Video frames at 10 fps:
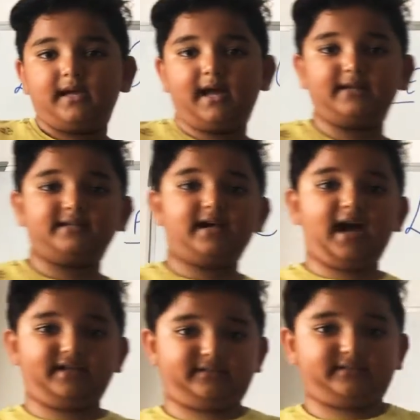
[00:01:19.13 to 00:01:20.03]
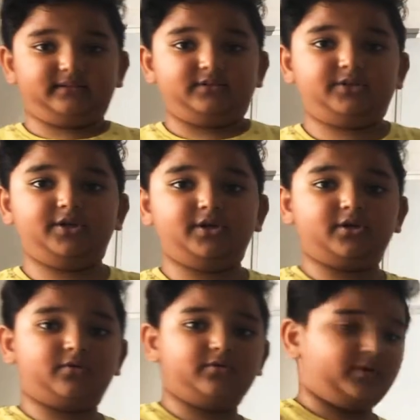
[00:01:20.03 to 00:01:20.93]
And guys, do you
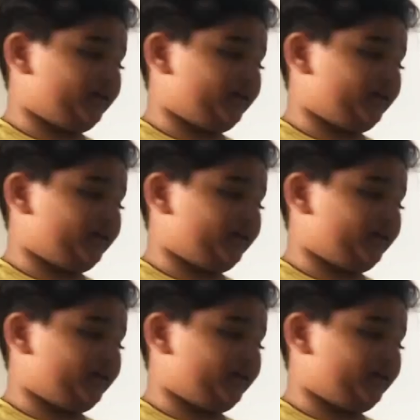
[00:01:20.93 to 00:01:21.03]
know